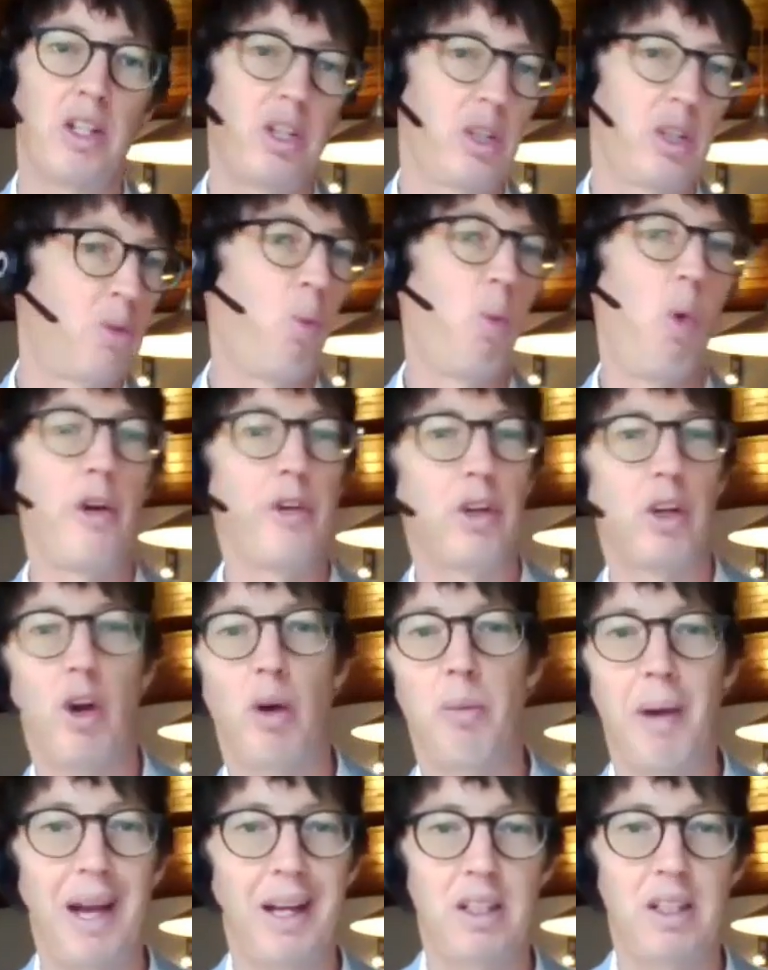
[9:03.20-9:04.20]
just won't
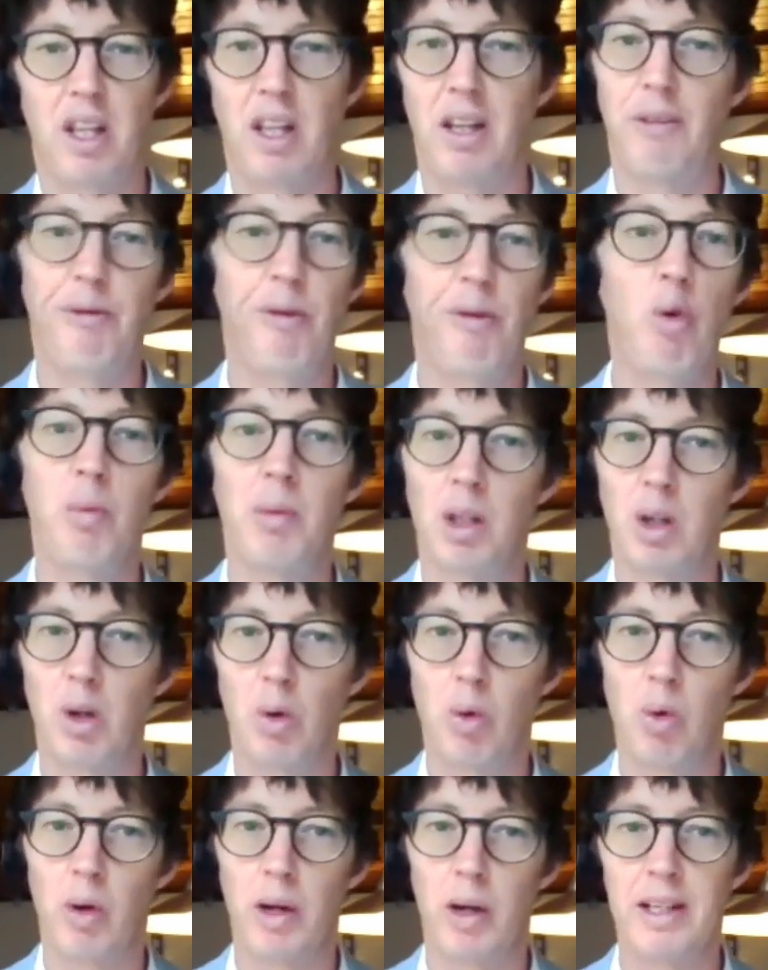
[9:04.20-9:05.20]
go back to their former
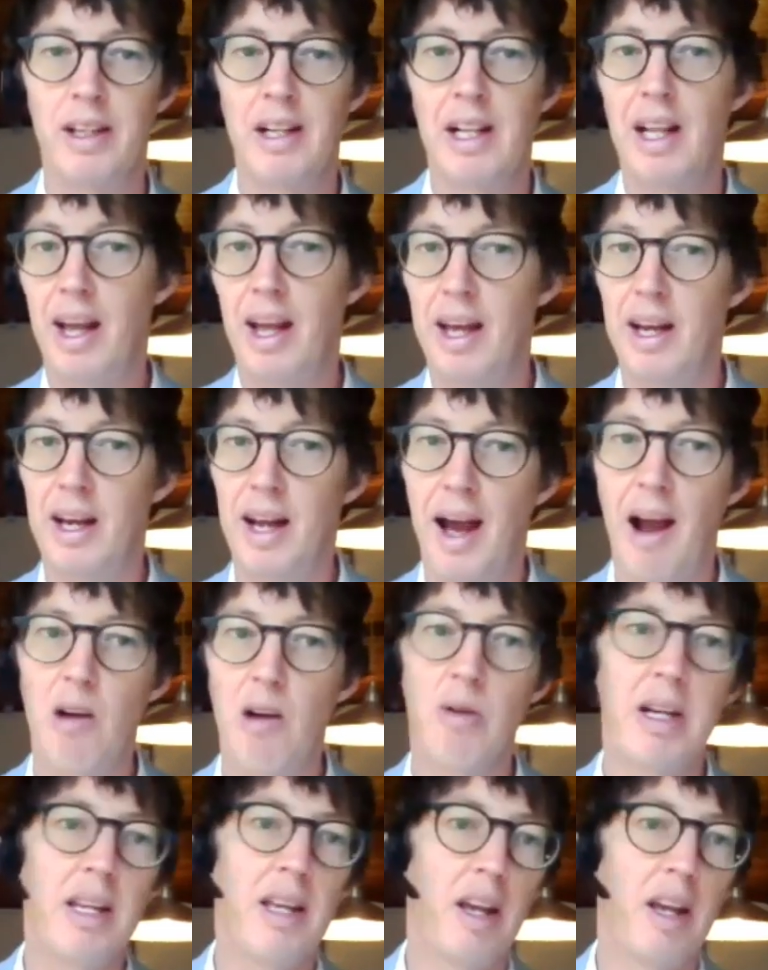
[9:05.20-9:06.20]
glory in a
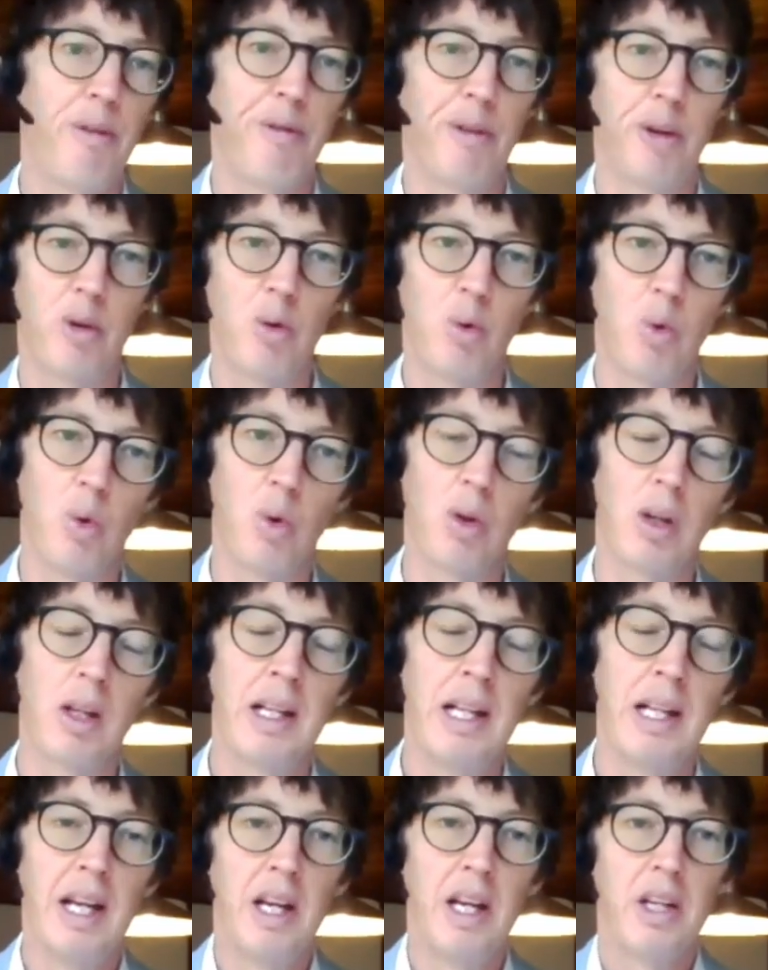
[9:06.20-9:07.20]
hurry, if at all.
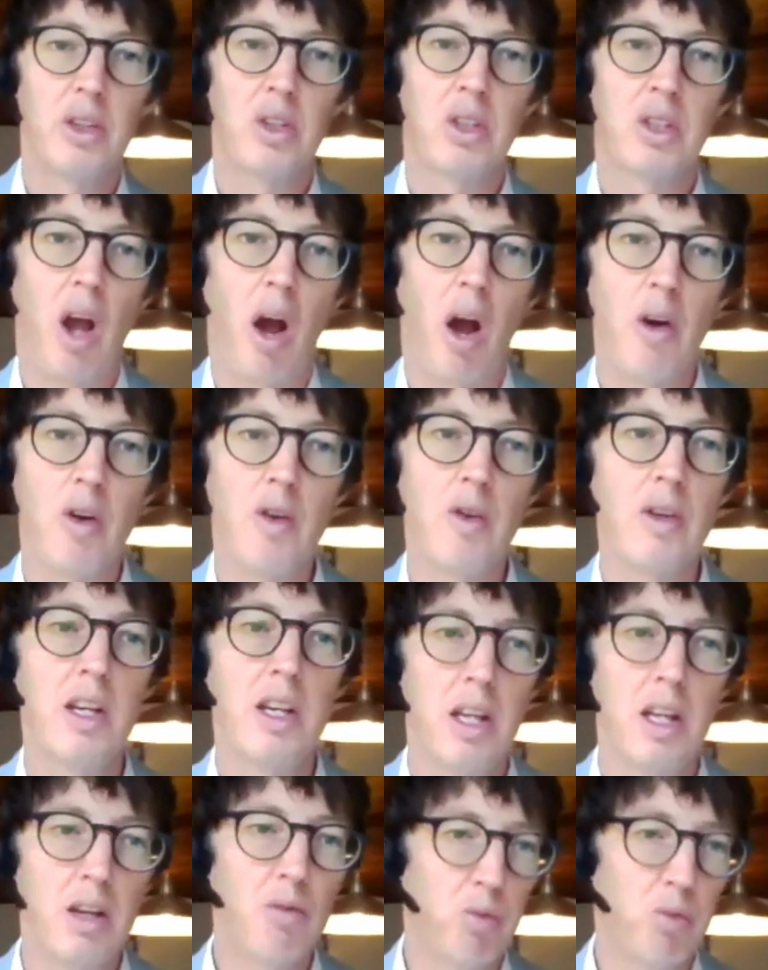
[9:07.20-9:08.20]
So
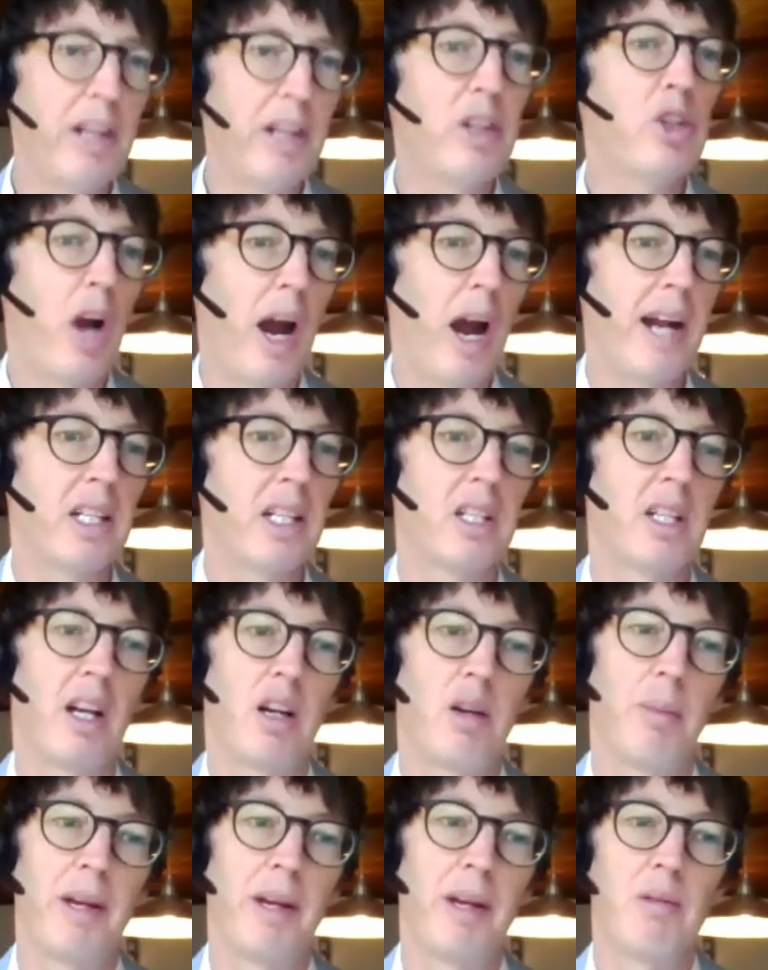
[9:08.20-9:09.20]
retraining is going
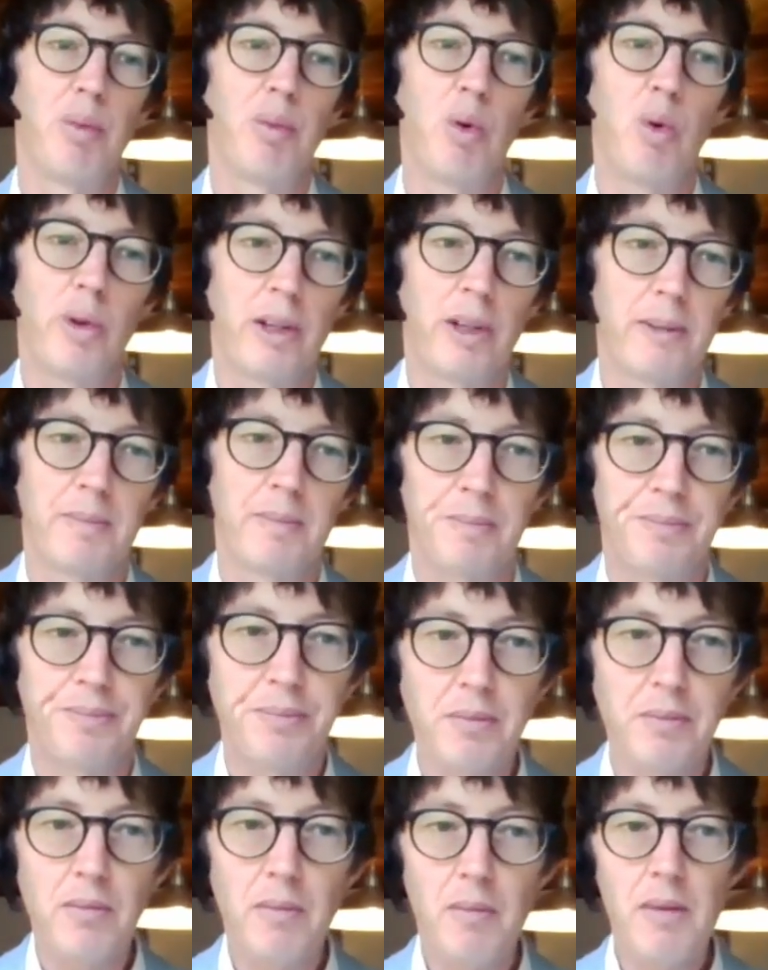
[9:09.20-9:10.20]
to be important.
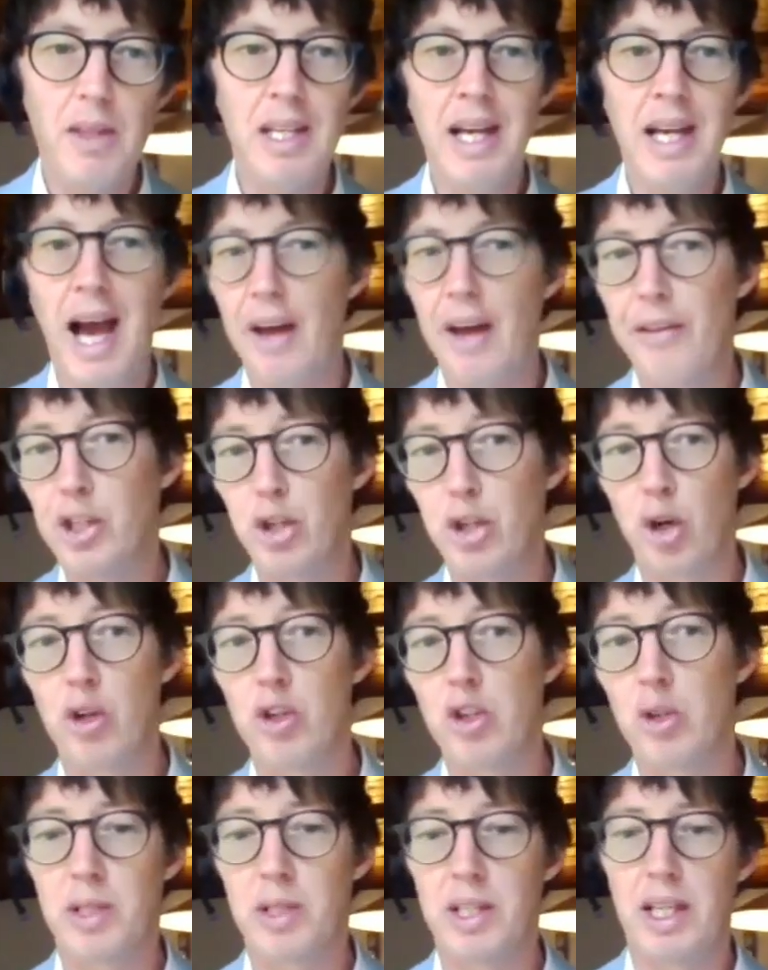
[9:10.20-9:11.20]
The
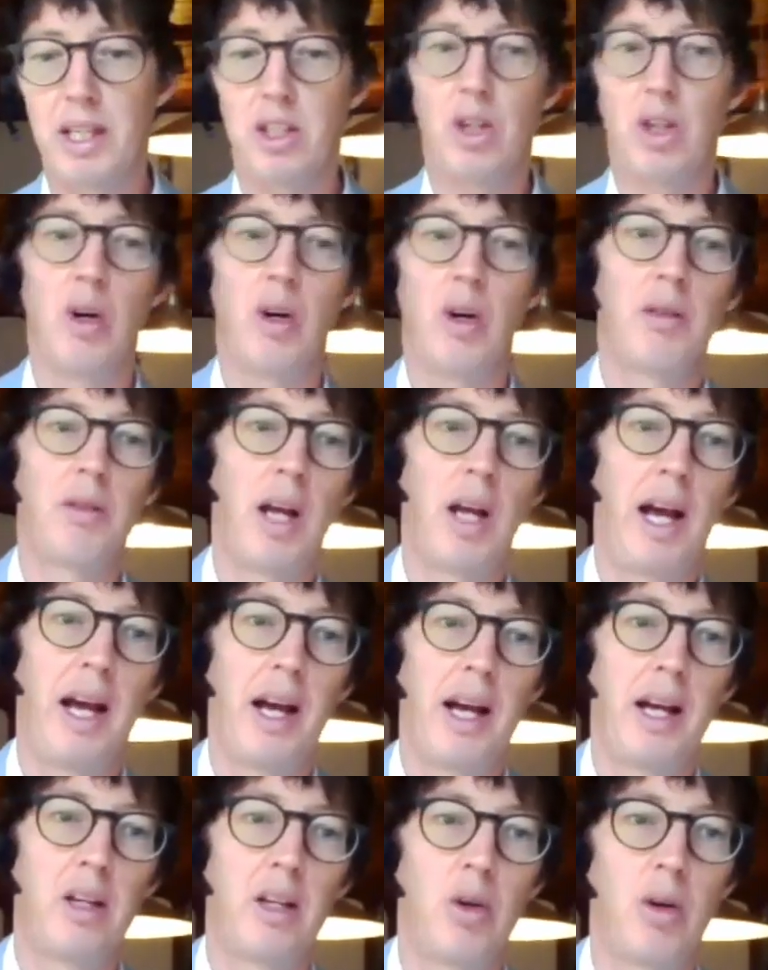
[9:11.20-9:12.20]
tourism sector got
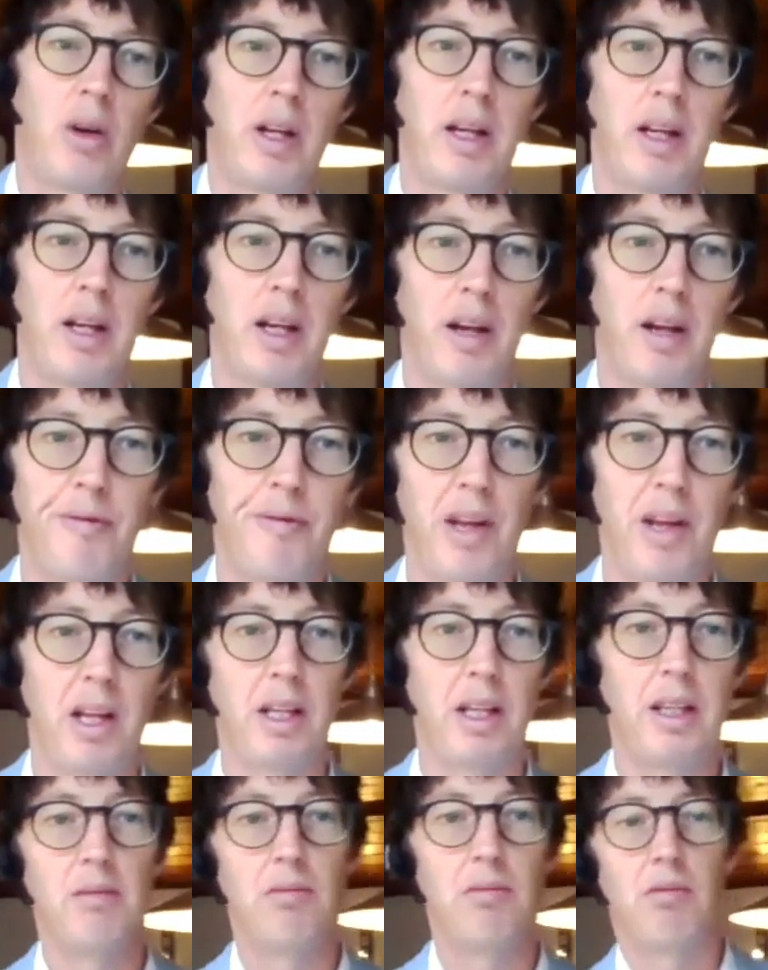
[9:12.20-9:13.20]
a
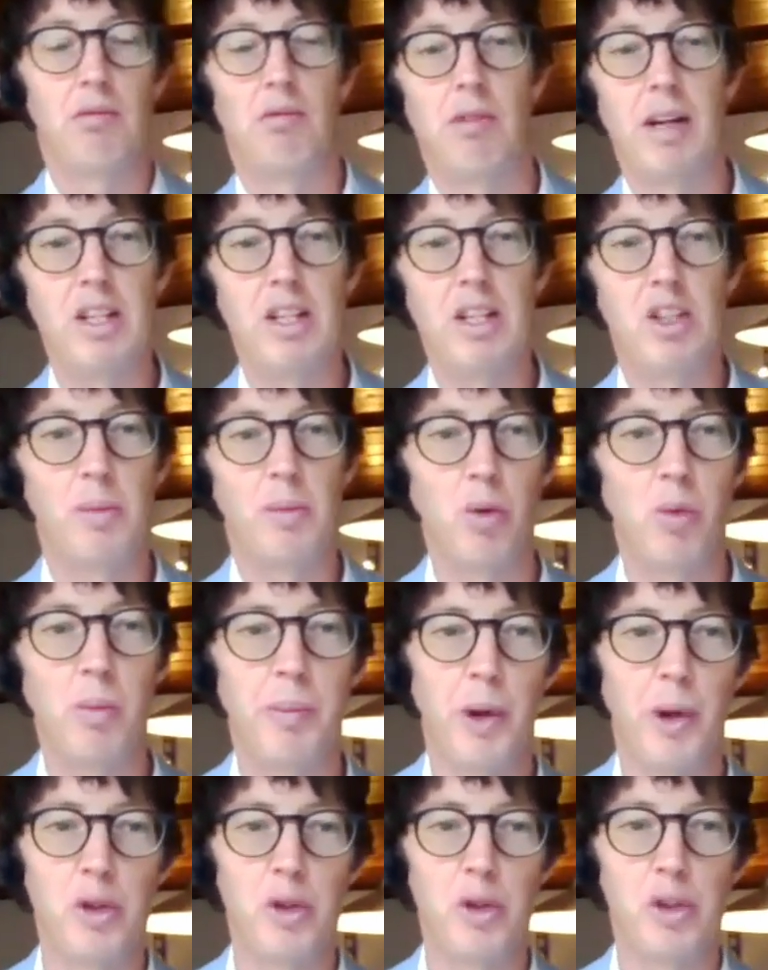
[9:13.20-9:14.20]
fairly reasonable
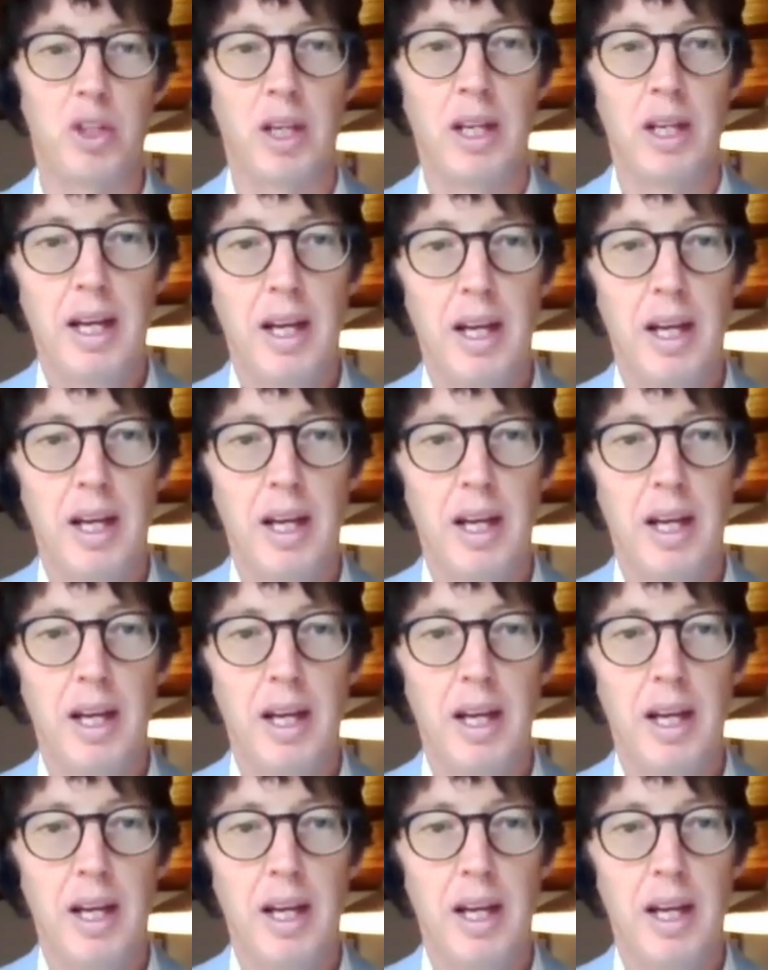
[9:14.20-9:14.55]
boost.